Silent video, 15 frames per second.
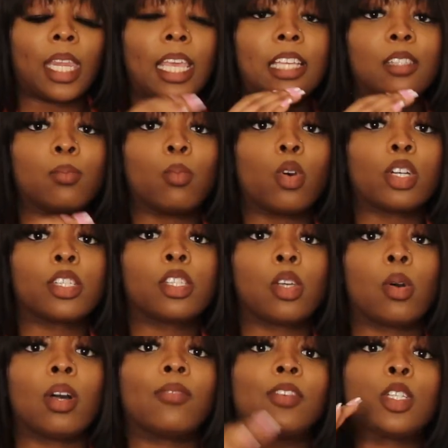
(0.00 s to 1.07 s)
is more
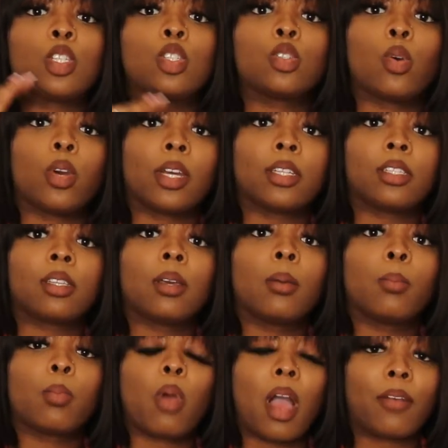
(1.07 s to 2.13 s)
so of a short
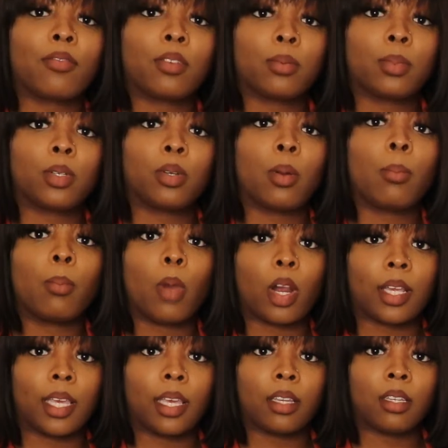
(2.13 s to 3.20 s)
profitable
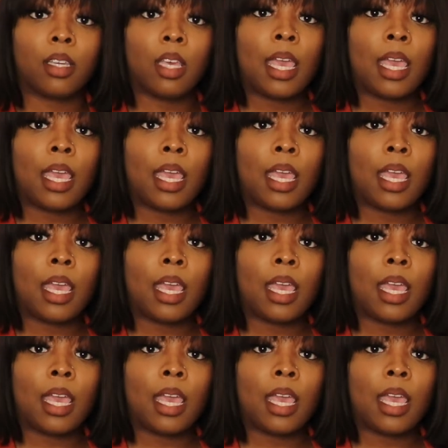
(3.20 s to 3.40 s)
market.